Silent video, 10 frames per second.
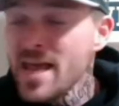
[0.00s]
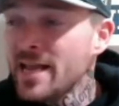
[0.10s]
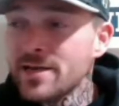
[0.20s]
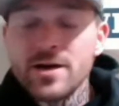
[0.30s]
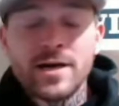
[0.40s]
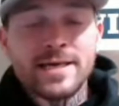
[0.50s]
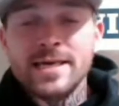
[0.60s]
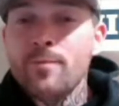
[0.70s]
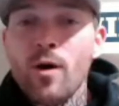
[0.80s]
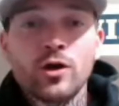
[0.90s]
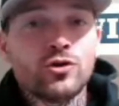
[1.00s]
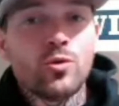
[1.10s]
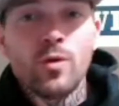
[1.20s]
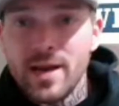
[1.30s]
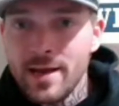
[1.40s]
And you're going to keep on
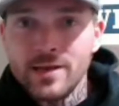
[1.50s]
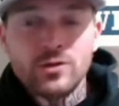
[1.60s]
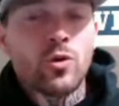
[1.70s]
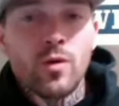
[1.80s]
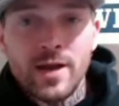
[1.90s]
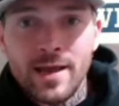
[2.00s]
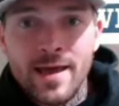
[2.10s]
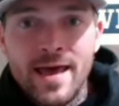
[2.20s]
doing it and doing it.